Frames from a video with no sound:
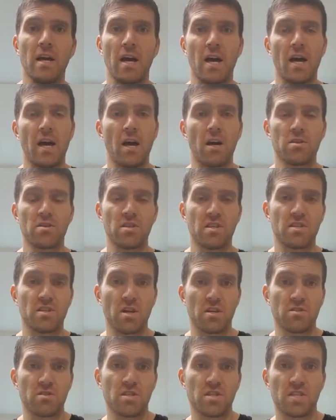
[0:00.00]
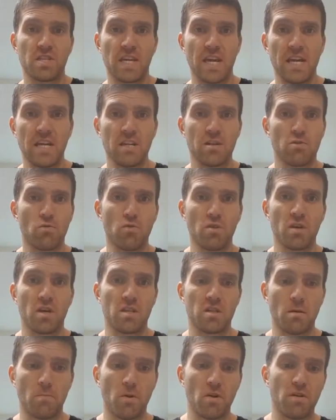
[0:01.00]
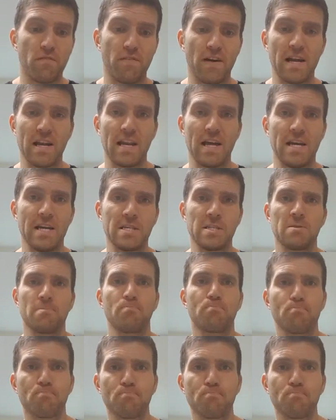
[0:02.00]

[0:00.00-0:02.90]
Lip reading: under the skin and the body fat layers.